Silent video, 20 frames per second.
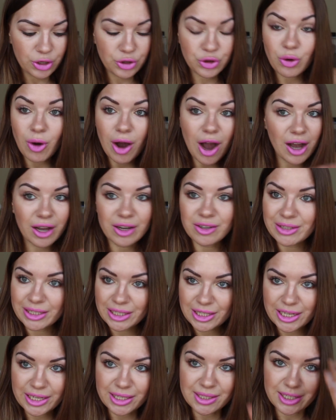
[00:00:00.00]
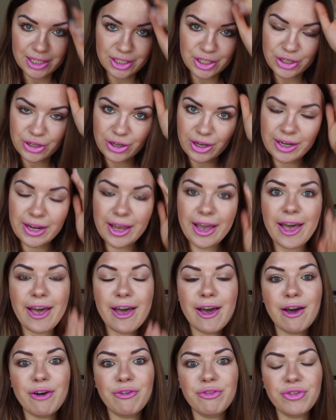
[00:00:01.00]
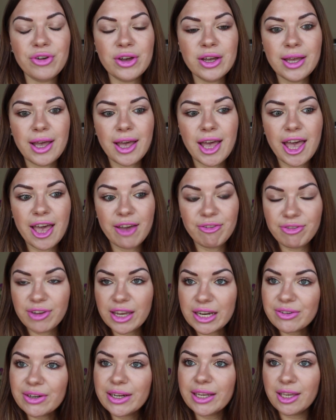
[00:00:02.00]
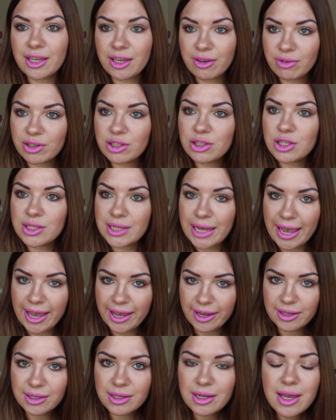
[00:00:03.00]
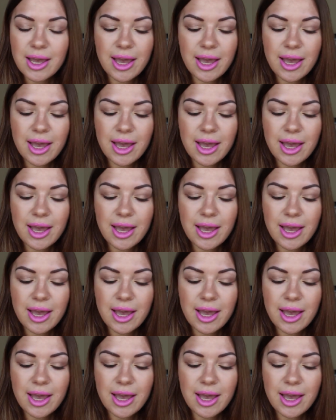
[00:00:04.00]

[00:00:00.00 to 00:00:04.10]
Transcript: you are guaranteed that you're gonna have a very even tan,